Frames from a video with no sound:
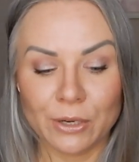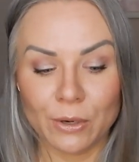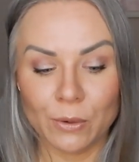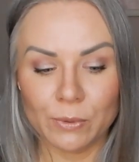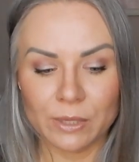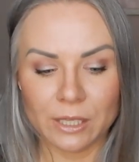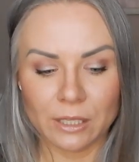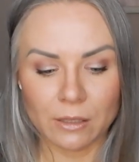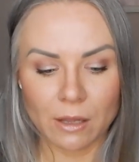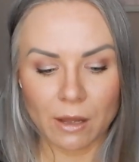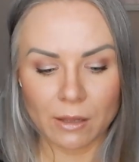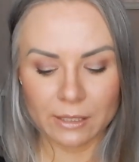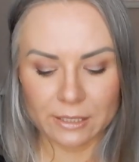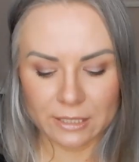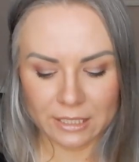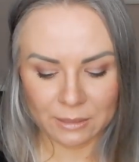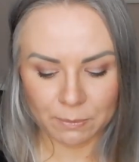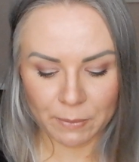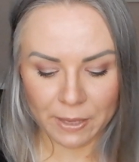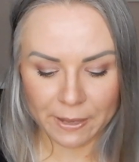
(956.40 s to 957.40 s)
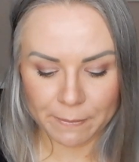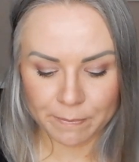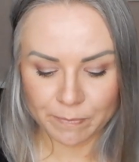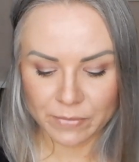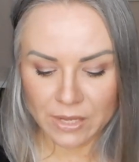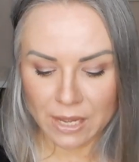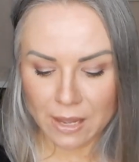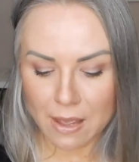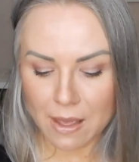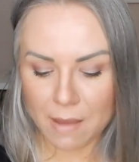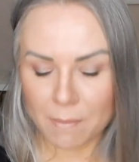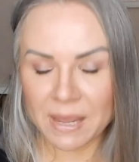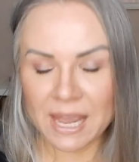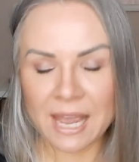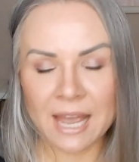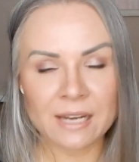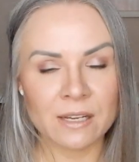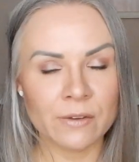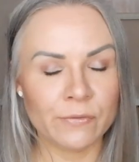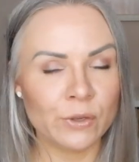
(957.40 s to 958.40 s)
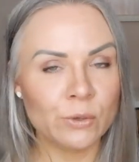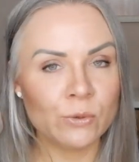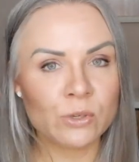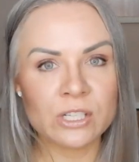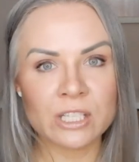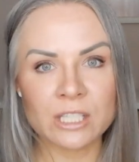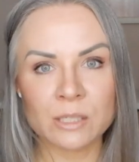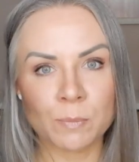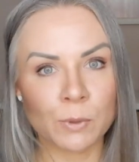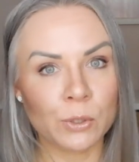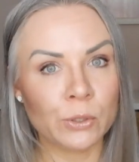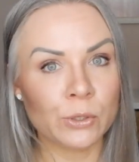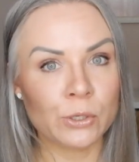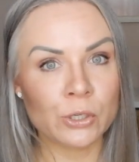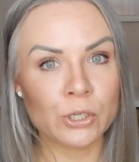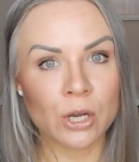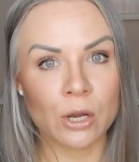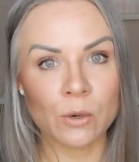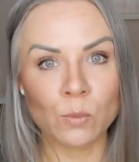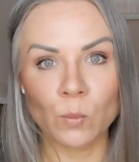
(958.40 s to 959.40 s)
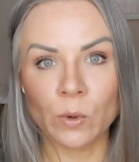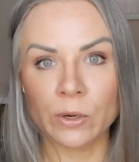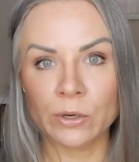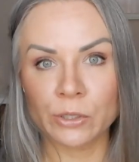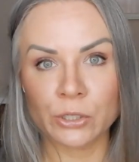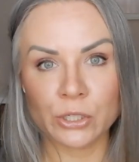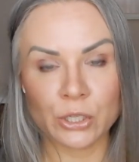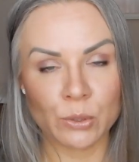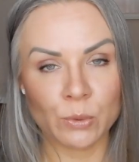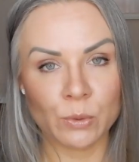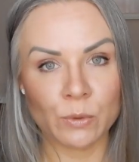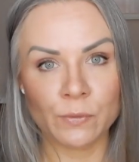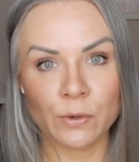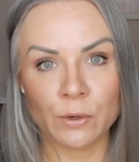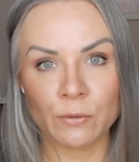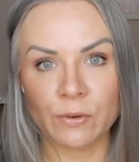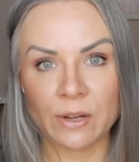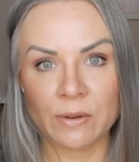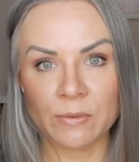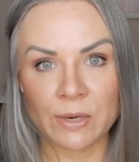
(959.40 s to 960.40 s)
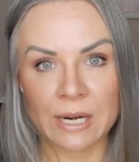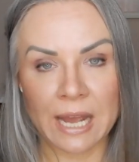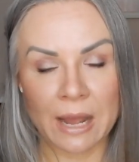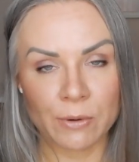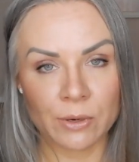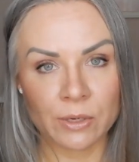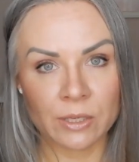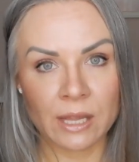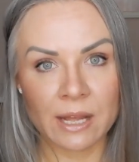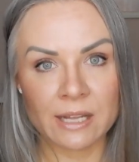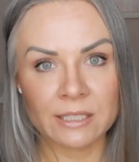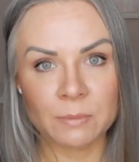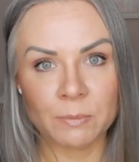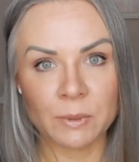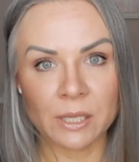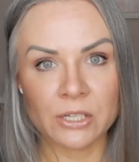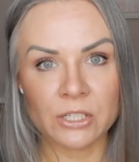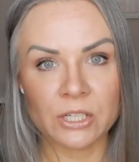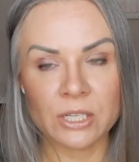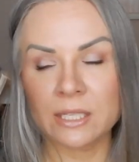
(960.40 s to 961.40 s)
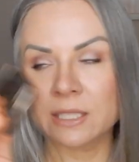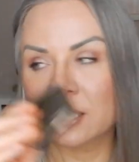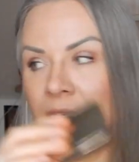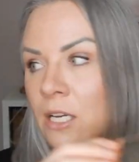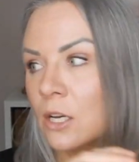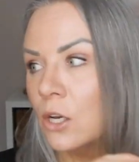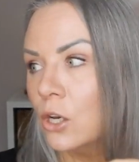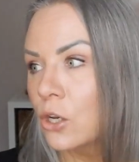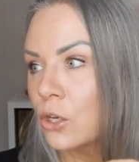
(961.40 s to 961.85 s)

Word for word: would go with the Lawless, but man, if you just splurge on one or two of your favorite Hourglass blushes,